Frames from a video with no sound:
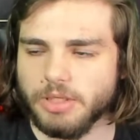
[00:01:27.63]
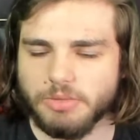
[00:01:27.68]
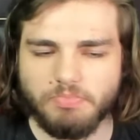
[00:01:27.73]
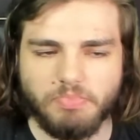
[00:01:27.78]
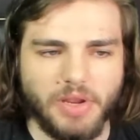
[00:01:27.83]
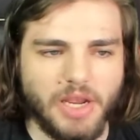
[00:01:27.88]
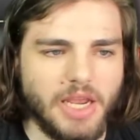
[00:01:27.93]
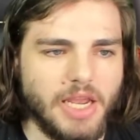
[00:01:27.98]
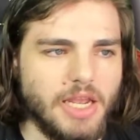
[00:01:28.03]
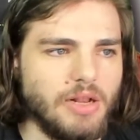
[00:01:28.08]

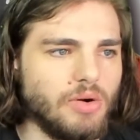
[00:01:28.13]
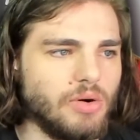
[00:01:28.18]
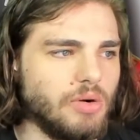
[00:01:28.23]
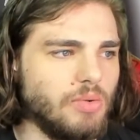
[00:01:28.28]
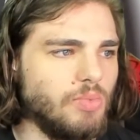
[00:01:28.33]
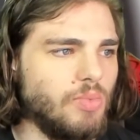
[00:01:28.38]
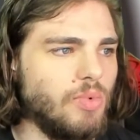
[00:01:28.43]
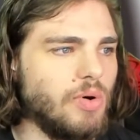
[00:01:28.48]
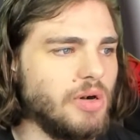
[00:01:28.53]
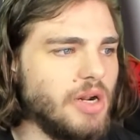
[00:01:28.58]
speed or
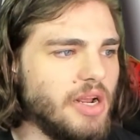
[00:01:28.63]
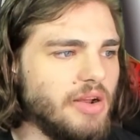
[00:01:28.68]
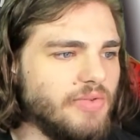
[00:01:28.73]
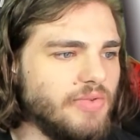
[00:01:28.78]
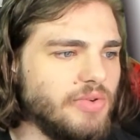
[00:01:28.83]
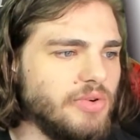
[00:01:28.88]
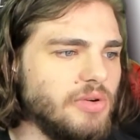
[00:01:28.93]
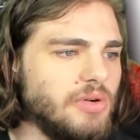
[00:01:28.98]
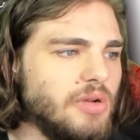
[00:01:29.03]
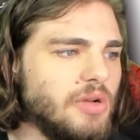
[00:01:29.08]

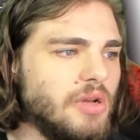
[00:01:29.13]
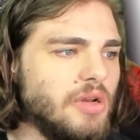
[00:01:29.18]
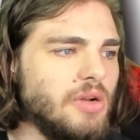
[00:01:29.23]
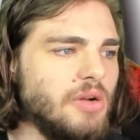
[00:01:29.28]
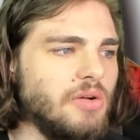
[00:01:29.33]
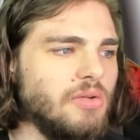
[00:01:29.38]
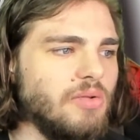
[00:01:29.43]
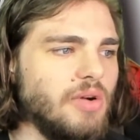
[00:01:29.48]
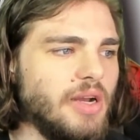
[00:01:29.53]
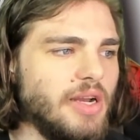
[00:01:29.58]
whatever,
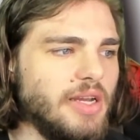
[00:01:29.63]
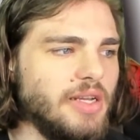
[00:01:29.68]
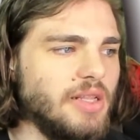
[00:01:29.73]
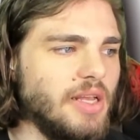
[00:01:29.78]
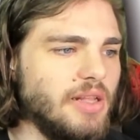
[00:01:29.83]
right?